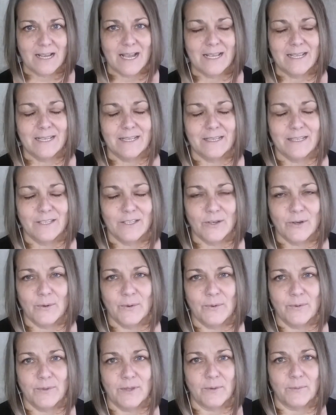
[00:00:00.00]
I
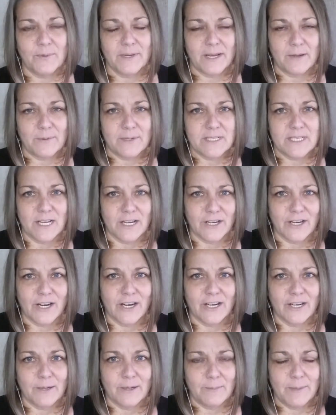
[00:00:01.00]
know that when I was
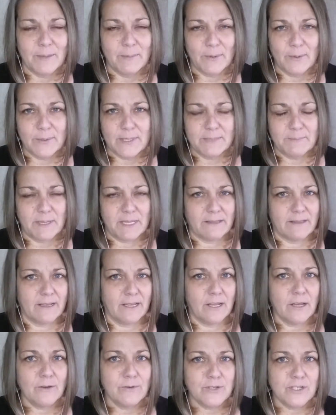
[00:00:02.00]
younger, people would be
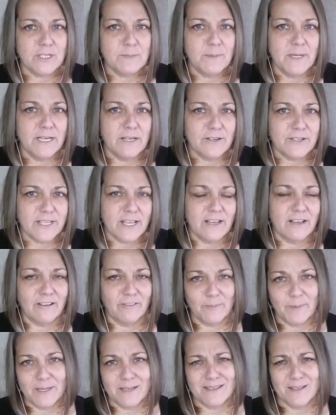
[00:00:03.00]
like, oh, just be
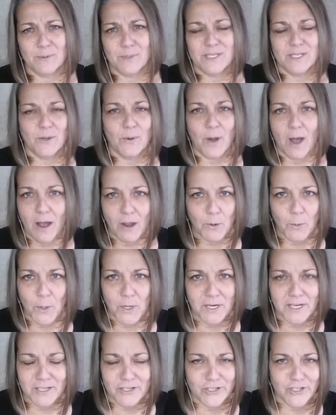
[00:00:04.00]
yourself, because I was so
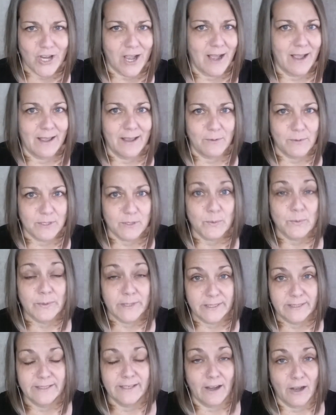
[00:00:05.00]
awkward and shy. I was
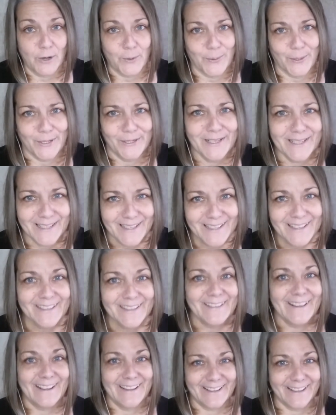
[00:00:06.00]
really awkward,
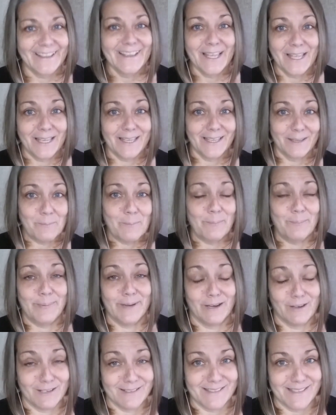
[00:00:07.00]
like
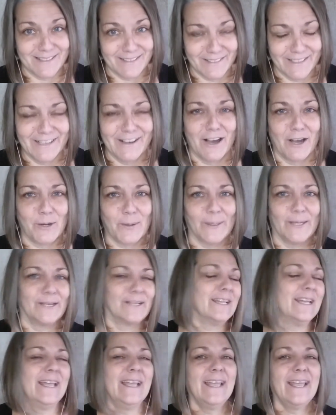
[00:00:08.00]
embarrassingly
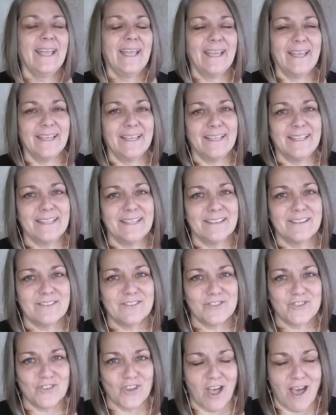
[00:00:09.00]
awkward and
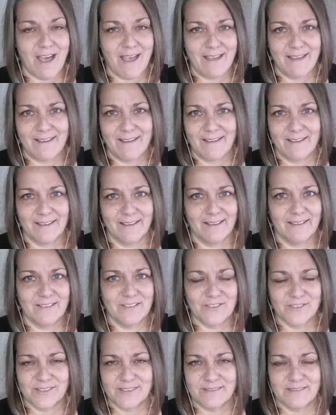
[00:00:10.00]
shy,
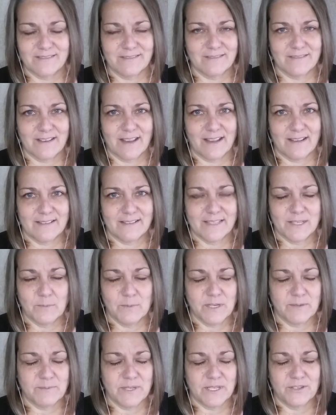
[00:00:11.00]
and just
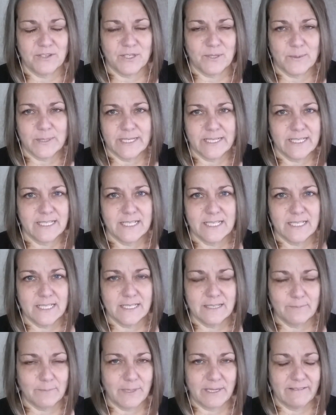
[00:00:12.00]
sometimes I just wanted to
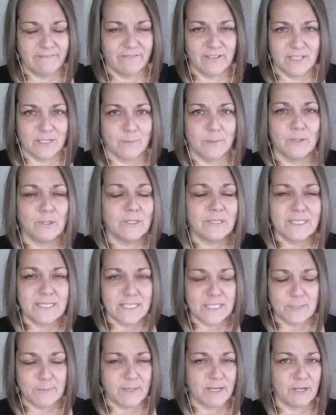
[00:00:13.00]
be invisible and
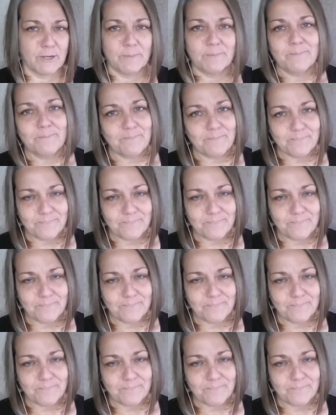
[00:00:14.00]
disappear.